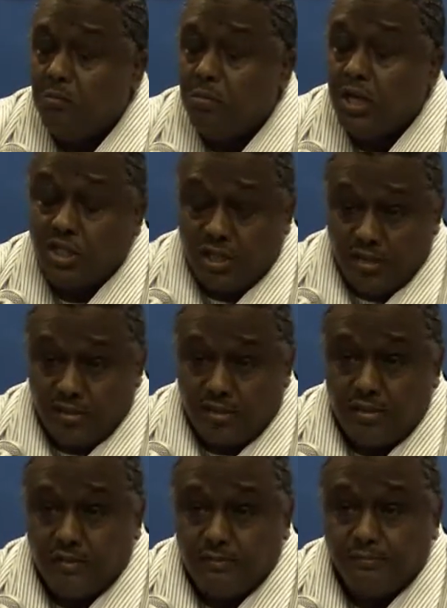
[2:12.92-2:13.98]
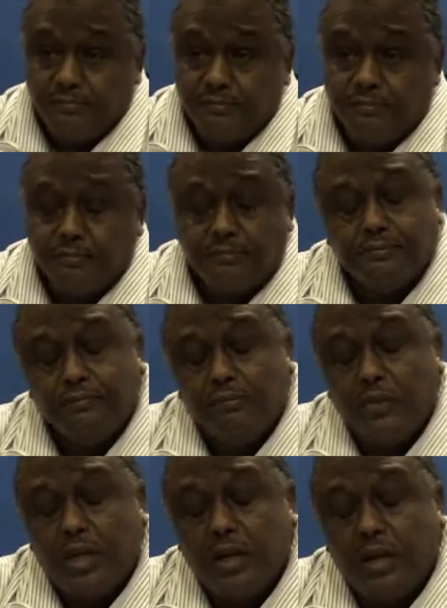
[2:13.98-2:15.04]
by chance.
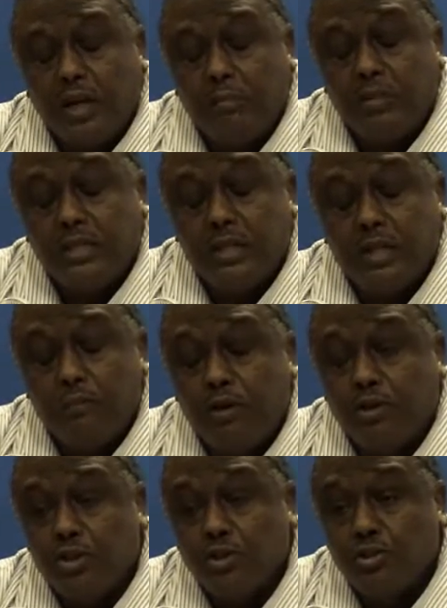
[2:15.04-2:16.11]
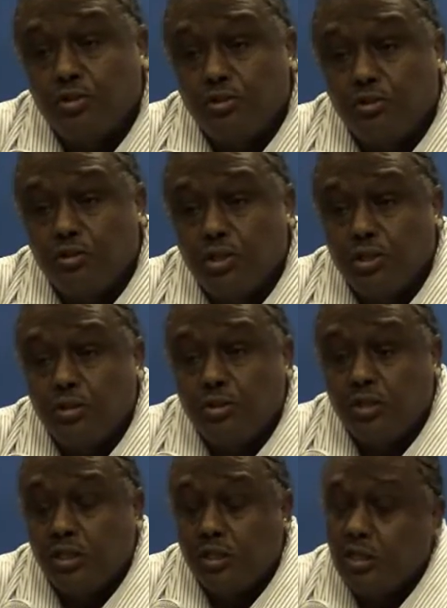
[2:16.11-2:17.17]
I came as a young person to
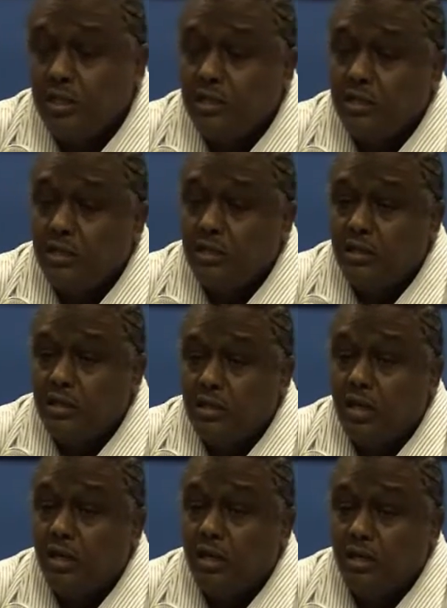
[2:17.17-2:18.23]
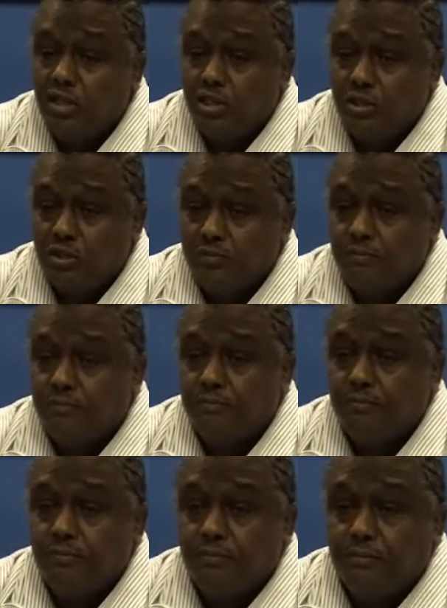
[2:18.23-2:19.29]
study English,
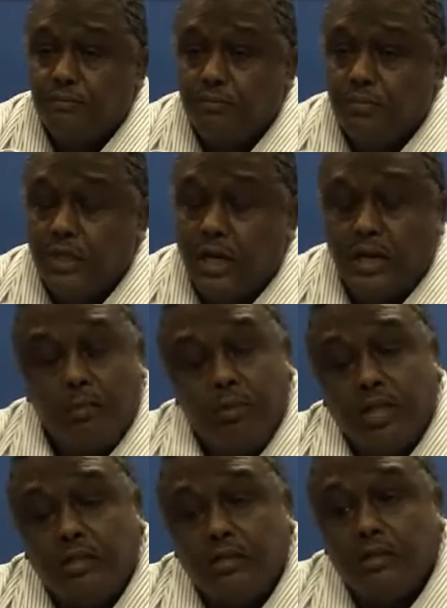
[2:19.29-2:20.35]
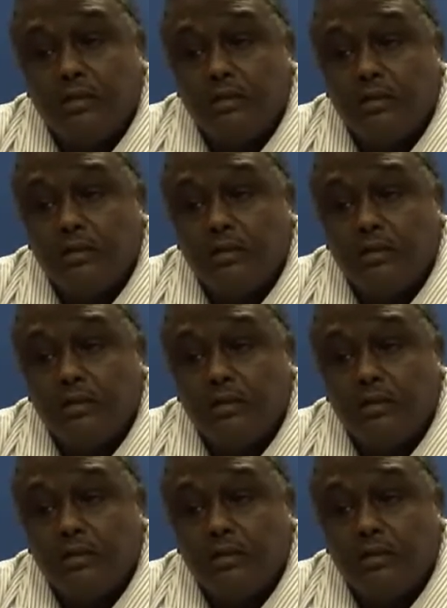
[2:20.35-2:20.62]
and I met